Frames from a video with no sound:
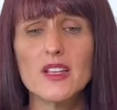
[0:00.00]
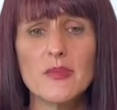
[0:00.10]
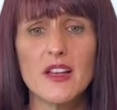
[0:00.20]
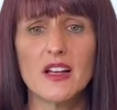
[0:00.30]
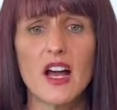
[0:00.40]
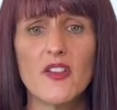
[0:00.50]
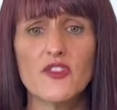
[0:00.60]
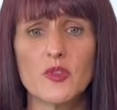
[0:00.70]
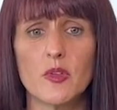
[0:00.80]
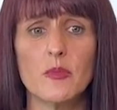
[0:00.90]
to be
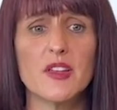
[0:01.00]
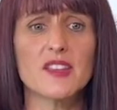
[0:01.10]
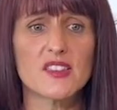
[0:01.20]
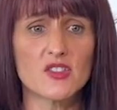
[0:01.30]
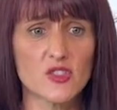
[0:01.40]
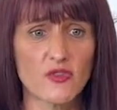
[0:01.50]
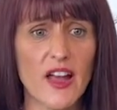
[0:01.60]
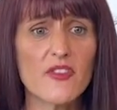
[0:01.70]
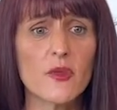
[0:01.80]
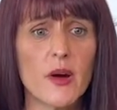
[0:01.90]
uncomfortable because the
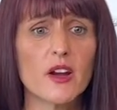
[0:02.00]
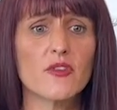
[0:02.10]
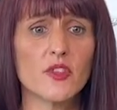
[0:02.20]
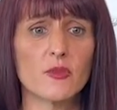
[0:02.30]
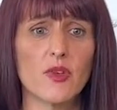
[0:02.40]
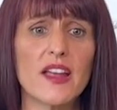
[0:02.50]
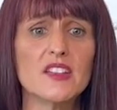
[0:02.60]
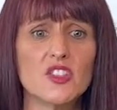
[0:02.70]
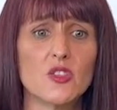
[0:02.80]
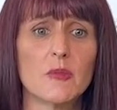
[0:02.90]
survivor part of your brain
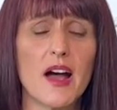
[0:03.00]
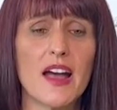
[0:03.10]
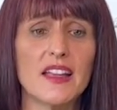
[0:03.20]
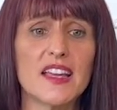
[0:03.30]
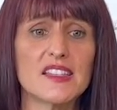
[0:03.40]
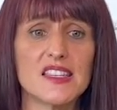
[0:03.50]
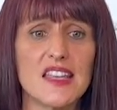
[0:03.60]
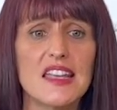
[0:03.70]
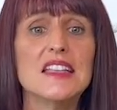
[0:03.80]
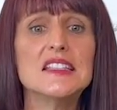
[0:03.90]
and your mind has
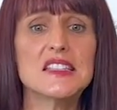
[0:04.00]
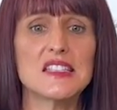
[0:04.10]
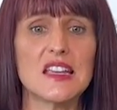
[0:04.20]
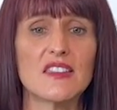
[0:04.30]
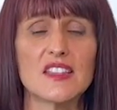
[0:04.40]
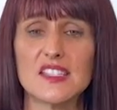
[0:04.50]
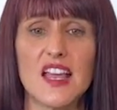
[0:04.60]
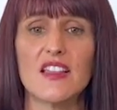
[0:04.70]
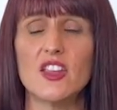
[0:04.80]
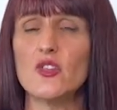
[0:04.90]
the instinct that's
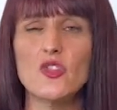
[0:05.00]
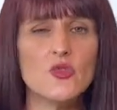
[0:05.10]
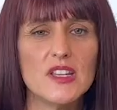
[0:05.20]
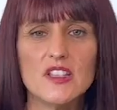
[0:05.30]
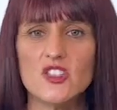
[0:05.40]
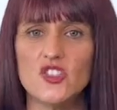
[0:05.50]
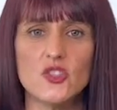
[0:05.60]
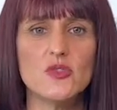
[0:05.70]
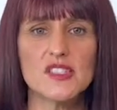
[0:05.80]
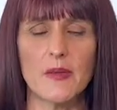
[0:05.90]
telling you you need to
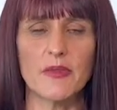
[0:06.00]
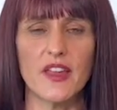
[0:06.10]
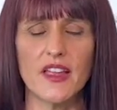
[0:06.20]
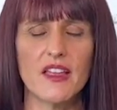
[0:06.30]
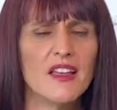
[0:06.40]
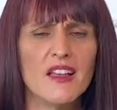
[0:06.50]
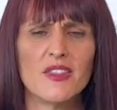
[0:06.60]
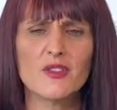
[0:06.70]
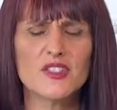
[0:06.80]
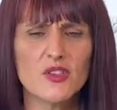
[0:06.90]
do something.
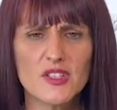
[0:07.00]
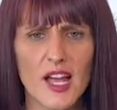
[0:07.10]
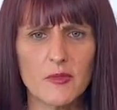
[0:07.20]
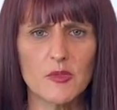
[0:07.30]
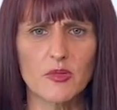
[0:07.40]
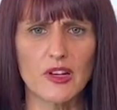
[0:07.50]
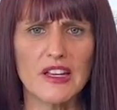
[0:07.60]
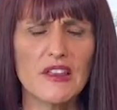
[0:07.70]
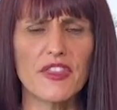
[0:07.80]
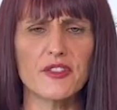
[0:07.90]
There's no time to
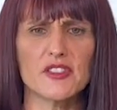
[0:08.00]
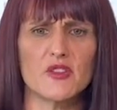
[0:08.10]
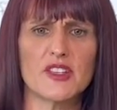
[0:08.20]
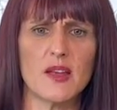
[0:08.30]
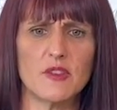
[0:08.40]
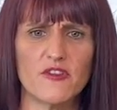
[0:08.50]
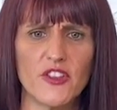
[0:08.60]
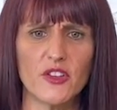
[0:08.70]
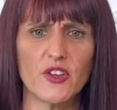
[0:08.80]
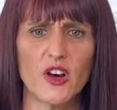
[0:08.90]
breathe. There's no time to
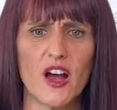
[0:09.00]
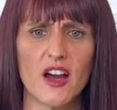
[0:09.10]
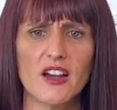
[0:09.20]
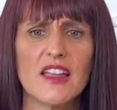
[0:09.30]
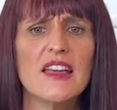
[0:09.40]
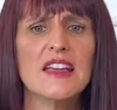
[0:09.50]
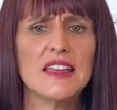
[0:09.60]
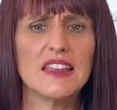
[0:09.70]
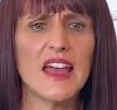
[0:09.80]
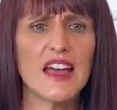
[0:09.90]
feel your heart.
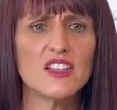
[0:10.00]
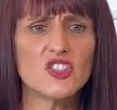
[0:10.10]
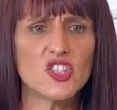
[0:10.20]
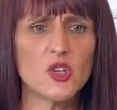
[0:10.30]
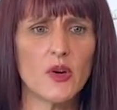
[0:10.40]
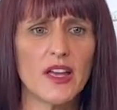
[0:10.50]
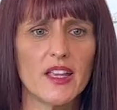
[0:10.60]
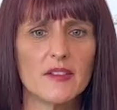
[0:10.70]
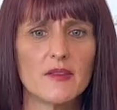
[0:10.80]
get to it.